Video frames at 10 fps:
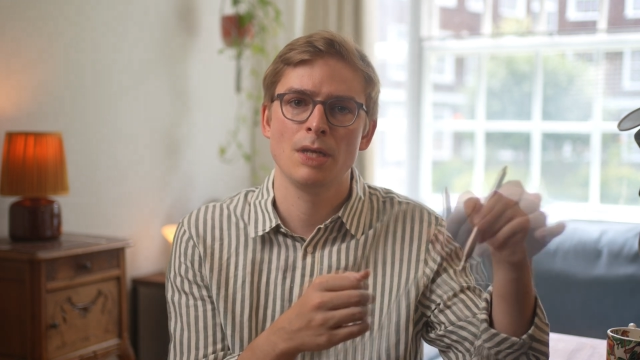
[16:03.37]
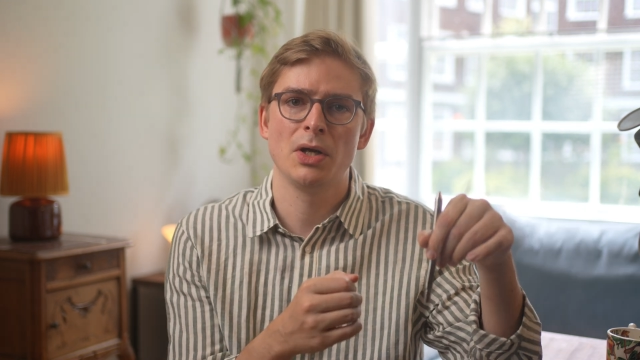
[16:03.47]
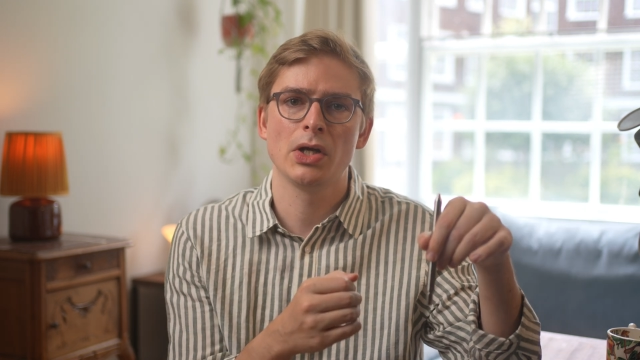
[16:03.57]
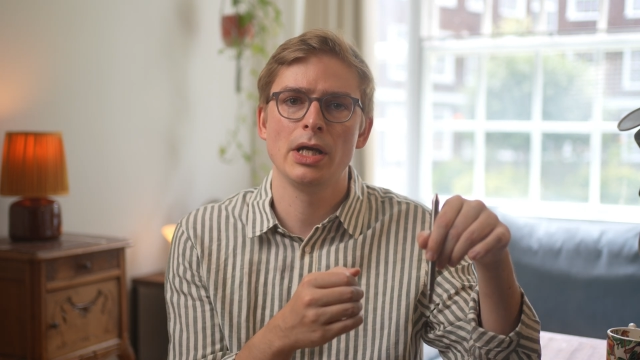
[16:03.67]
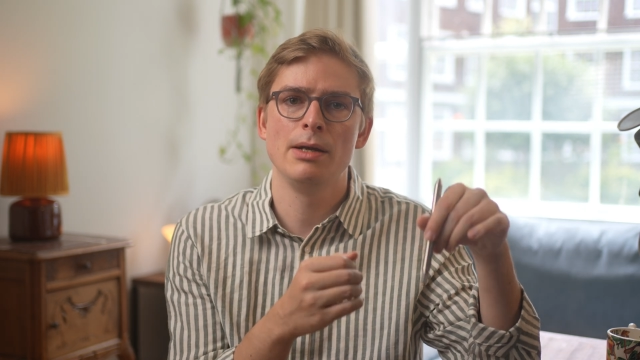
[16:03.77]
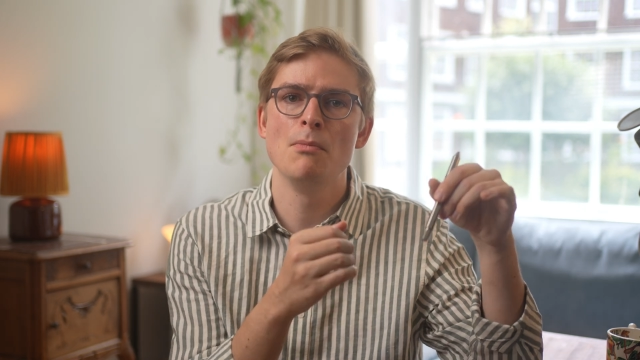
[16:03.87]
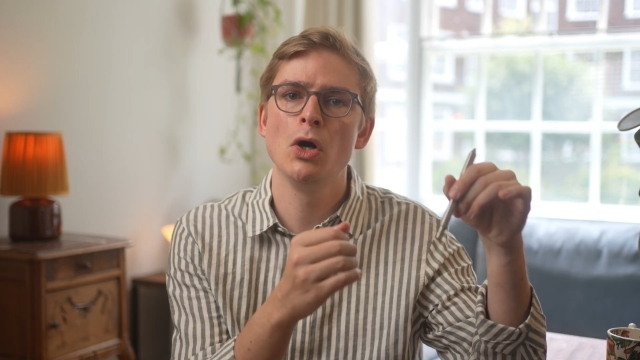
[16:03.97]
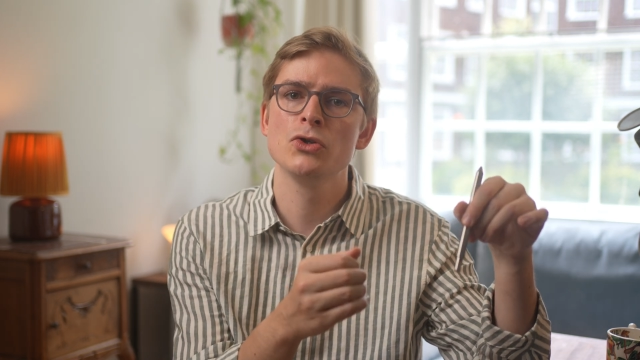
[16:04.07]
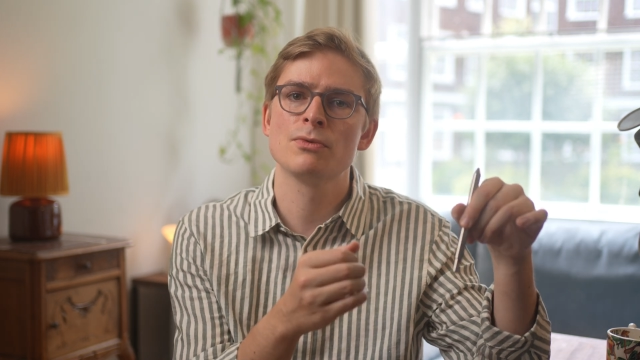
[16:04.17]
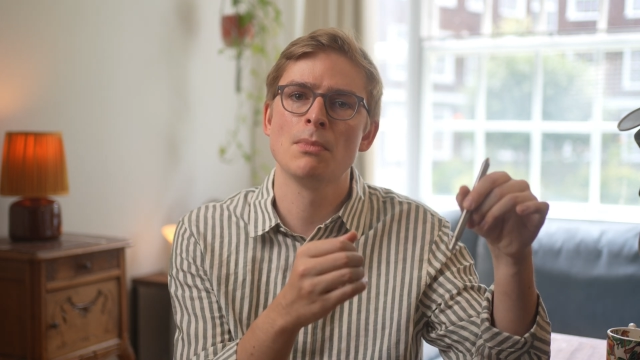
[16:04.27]
but in
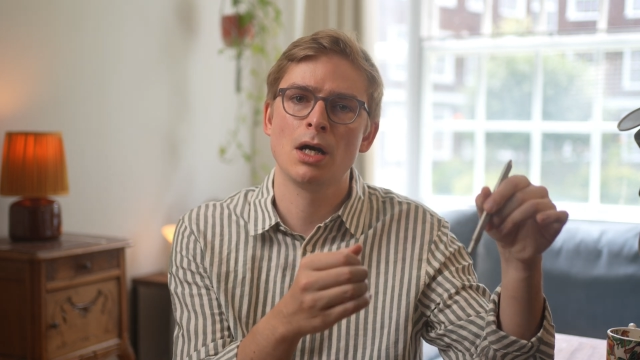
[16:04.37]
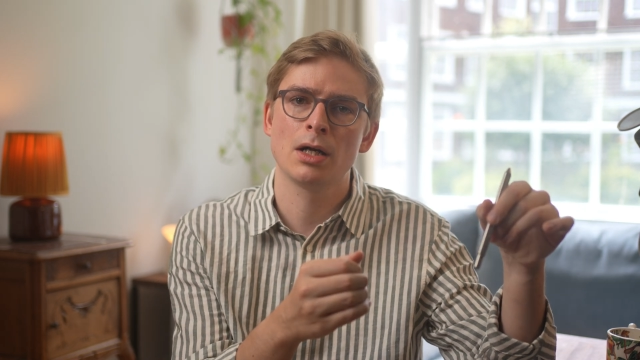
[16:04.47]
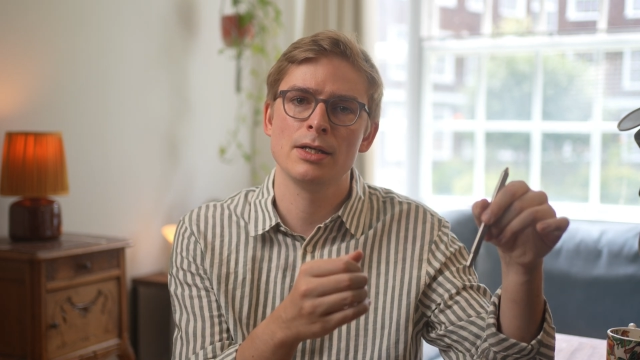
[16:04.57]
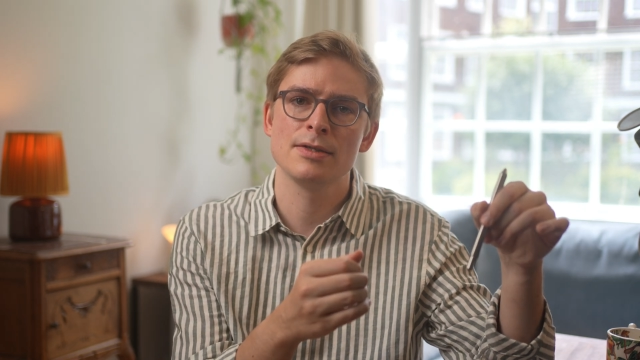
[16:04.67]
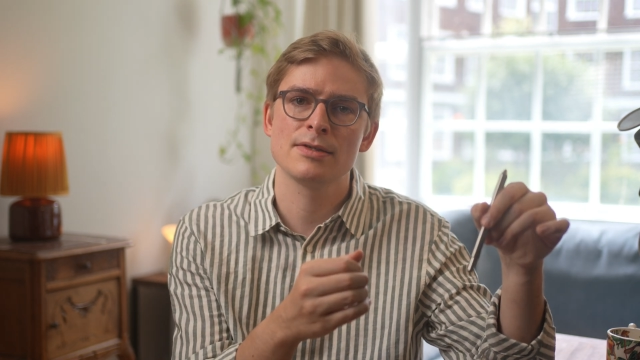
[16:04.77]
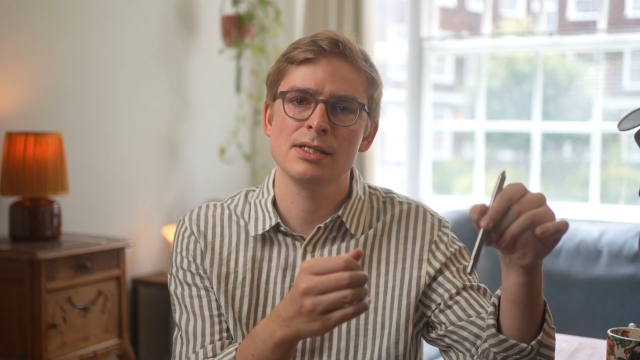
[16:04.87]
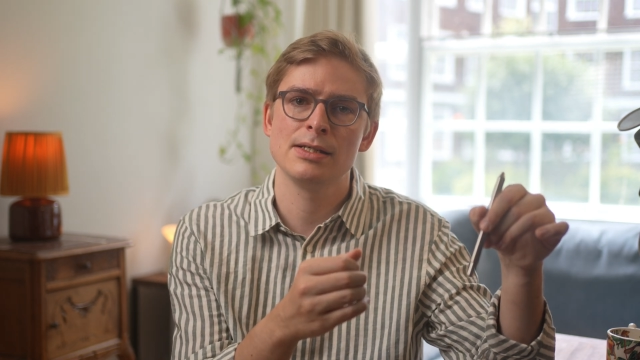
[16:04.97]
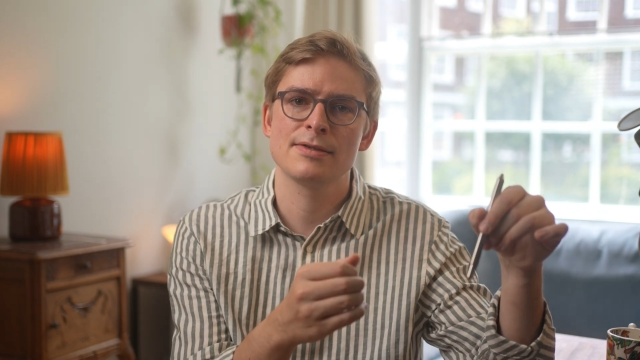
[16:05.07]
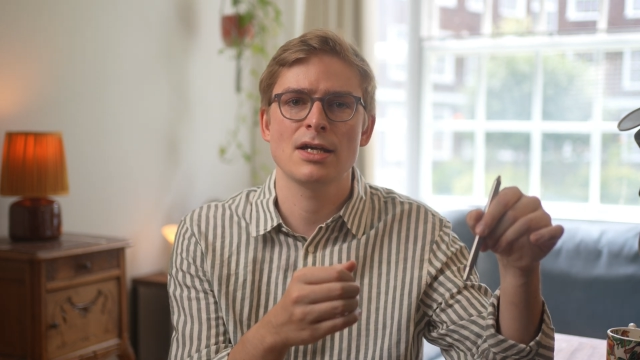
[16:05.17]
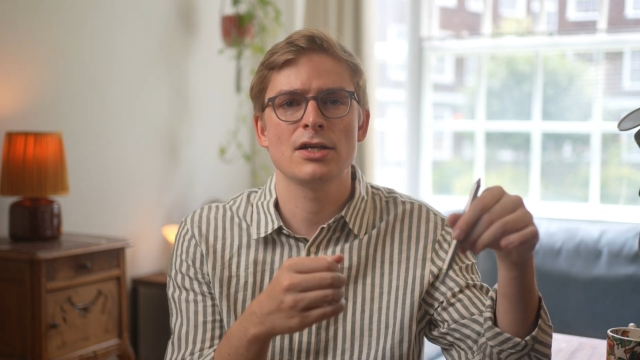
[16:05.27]
most markets,
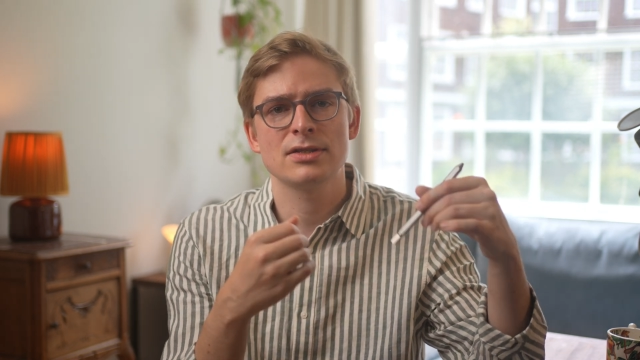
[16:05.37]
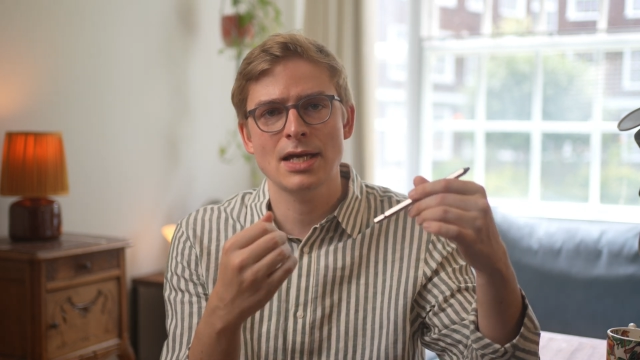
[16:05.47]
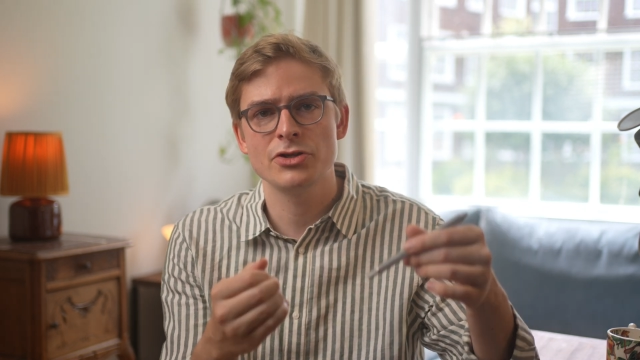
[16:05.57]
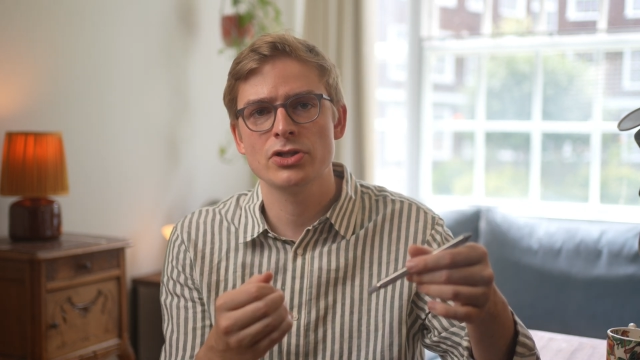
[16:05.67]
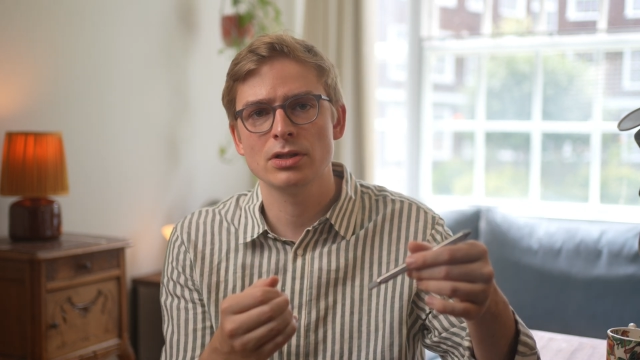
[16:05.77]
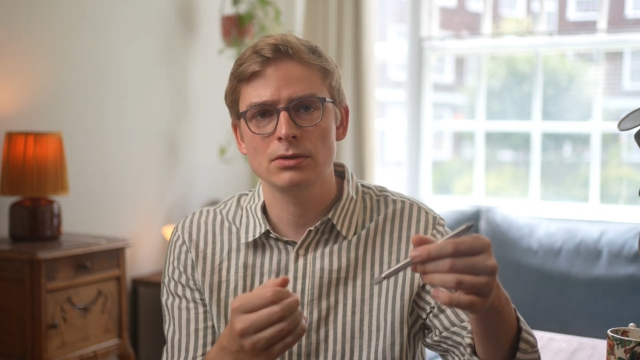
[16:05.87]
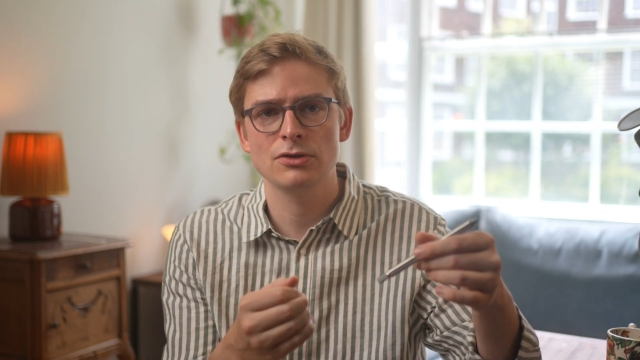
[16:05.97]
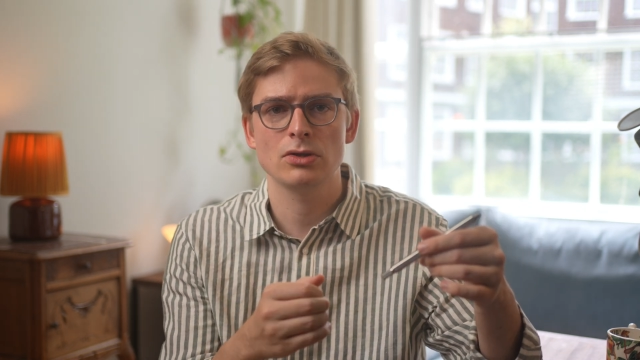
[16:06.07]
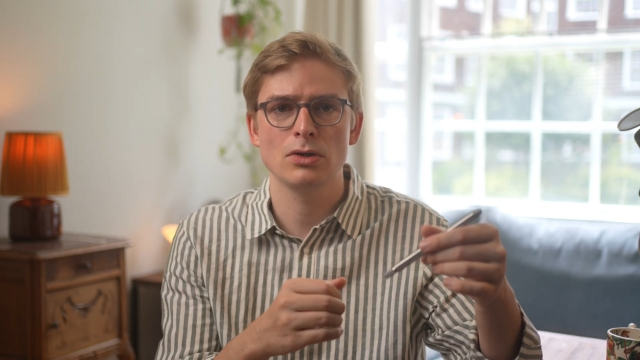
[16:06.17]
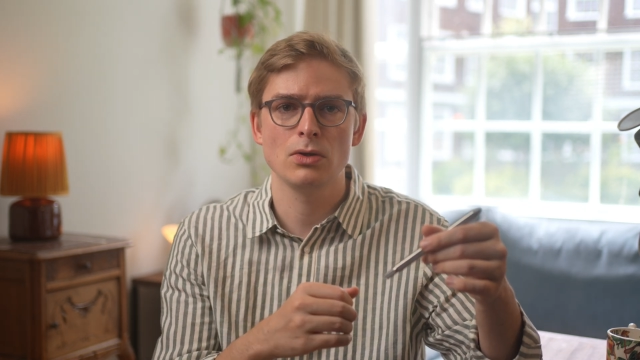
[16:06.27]
it's essential
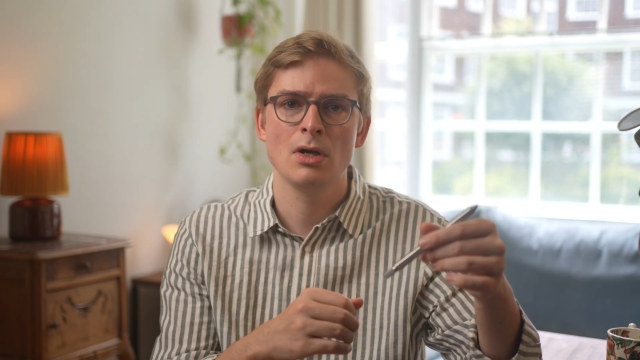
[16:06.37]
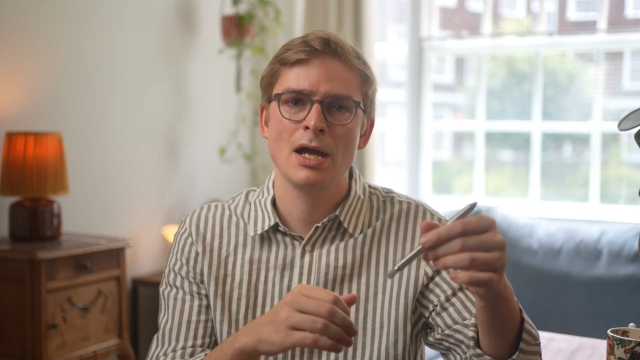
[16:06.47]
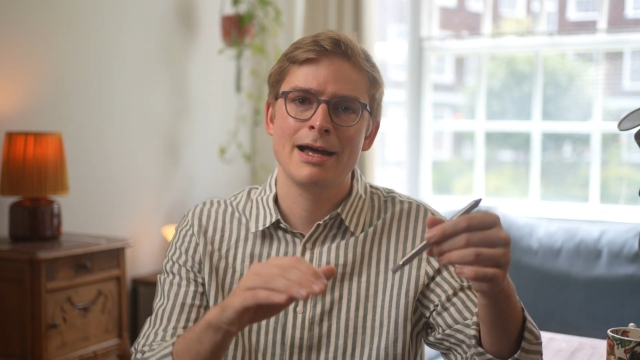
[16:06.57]
to